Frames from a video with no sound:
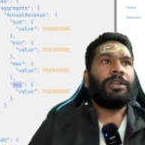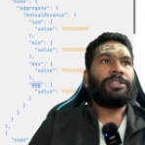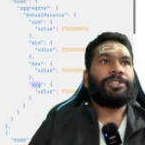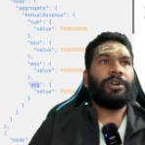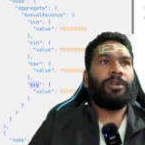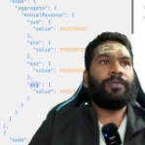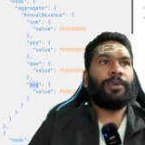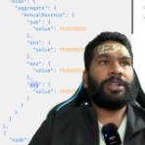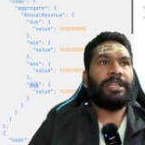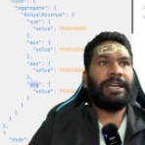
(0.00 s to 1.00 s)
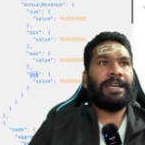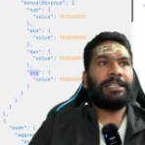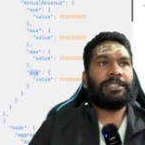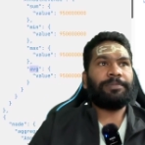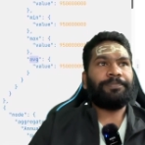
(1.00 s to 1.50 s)
so for
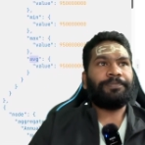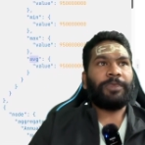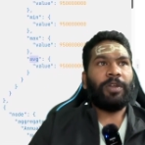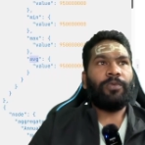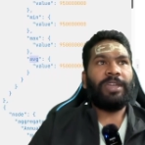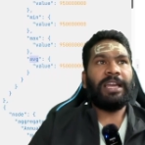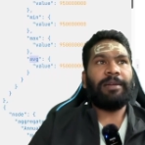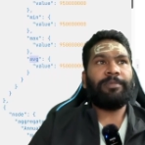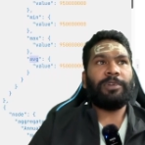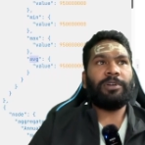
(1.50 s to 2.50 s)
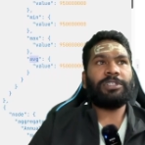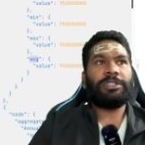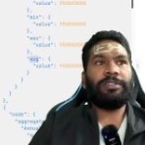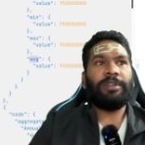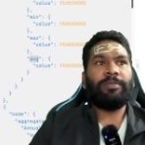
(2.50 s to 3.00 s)
that we have not
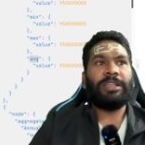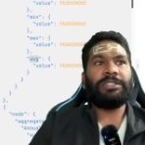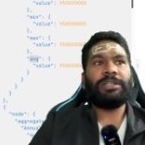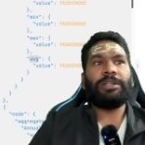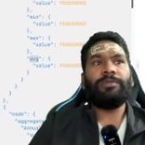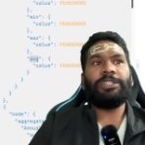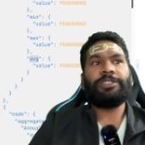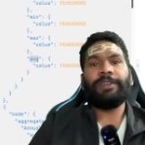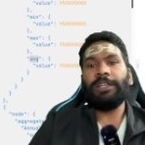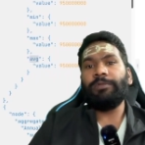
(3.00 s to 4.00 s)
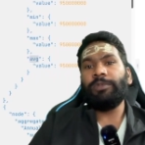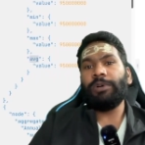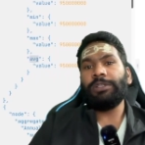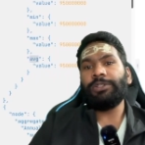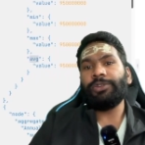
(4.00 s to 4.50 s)
even mentioned which field we
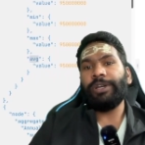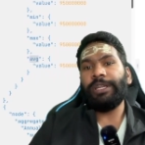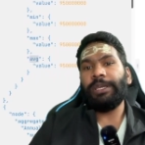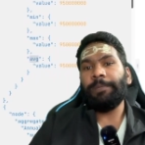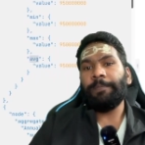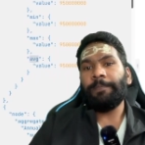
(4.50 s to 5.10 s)
want to query